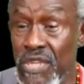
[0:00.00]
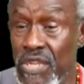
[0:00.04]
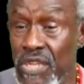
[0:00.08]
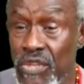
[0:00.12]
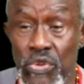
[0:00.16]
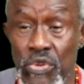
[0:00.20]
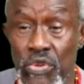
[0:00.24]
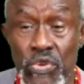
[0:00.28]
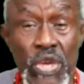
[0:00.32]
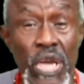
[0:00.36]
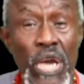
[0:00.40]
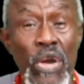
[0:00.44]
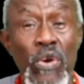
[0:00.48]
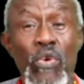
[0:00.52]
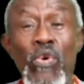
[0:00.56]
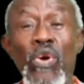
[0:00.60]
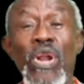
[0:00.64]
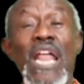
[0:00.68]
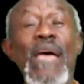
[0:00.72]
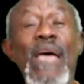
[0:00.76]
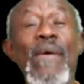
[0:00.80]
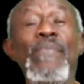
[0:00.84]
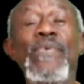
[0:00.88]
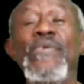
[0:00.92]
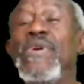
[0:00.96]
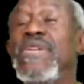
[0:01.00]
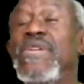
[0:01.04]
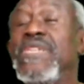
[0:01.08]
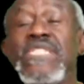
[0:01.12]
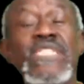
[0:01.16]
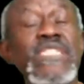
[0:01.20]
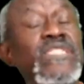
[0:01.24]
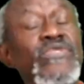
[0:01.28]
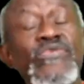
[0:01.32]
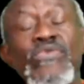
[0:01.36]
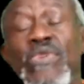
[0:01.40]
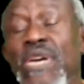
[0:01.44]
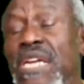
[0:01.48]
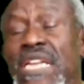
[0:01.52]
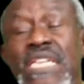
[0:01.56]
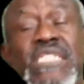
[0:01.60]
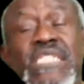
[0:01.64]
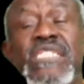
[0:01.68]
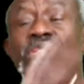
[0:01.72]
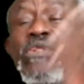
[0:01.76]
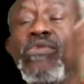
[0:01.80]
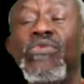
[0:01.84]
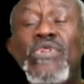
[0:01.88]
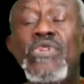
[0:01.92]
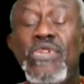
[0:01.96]
You can go Liberia and just do
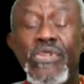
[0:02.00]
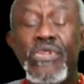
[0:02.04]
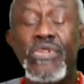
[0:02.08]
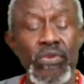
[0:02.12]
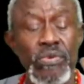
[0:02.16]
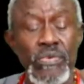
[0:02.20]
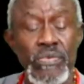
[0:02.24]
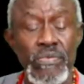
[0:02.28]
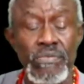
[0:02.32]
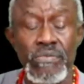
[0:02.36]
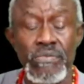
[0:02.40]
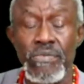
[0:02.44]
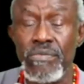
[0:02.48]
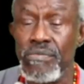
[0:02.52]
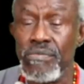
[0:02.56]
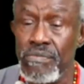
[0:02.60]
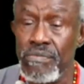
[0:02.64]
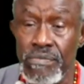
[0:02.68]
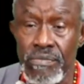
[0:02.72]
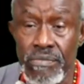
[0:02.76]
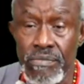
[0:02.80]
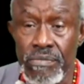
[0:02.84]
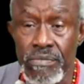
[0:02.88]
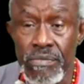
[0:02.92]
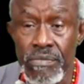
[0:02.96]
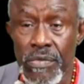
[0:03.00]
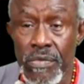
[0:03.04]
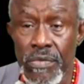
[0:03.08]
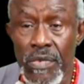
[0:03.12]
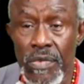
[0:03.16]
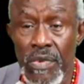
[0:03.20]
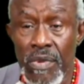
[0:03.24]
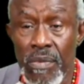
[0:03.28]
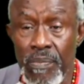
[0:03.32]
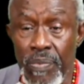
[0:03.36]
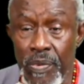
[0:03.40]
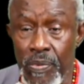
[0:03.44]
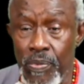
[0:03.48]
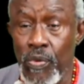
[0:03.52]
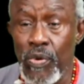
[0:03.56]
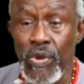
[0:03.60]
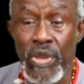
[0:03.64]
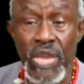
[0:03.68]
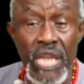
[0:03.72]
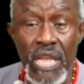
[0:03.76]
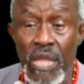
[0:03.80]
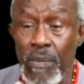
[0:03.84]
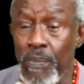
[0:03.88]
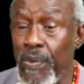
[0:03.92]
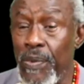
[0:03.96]
anything you want to do. People
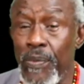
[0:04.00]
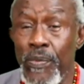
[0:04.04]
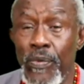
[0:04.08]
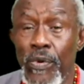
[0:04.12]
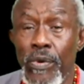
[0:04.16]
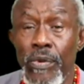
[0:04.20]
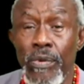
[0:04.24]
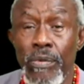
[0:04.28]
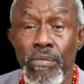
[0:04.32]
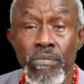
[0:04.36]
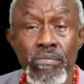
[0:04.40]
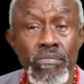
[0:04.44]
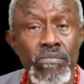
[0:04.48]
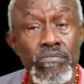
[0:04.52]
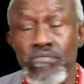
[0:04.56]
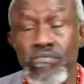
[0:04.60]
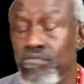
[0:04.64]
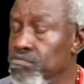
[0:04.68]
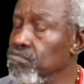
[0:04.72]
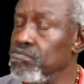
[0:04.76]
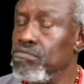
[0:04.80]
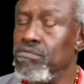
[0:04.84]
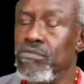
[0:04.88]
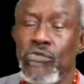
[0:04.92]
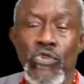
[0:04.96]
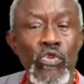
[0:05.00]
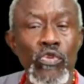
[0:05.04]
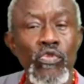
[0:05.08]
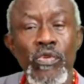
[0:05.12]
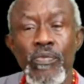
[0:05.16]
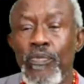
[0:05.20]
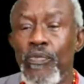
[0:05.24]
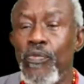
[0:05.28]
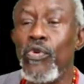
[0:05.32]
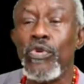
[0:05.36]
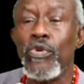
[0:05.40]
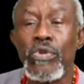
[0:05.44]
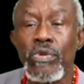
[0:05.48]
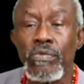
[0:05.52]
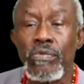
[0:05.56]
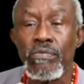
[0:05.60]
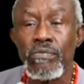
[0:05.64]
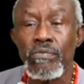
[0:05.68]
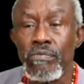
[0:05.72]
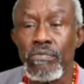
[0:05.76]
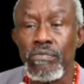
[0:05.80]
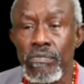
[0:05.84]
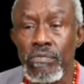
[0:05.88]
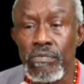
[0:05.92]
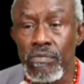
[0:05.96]
kill people, no report.
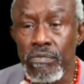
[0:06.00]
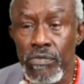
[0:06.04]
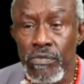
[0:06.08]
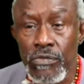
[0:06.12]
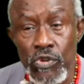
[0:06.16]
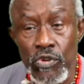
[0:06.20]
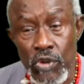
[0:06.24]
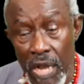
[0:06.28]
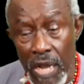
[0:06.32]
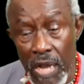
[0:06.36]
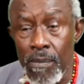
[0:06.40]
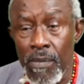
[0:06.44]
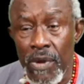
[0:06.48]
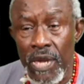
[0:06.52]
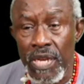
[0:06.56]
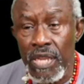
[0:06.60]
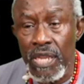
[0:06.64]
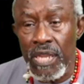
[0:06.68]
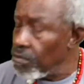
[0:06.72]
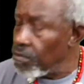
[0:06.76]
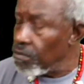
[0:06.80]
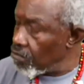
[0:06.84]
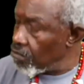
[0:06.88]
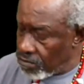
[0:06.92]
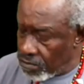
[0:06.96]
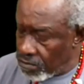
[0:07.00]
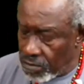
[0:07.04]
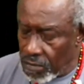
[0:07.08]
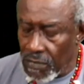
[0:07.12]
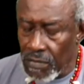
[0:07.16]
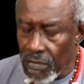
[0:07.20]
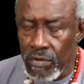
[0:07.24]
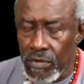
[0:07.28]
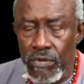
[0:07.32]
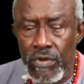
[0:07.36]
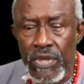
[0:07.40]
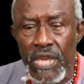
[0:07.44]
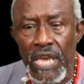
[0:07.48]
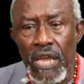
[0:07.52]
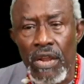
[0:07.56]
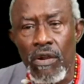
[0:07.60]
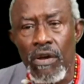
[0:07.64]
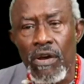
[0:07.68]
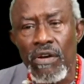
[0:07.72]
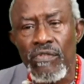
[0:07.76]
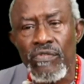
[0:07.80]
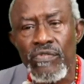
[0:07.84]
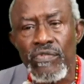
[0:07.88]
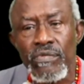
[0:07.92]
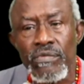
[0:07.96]
You got money, you get off.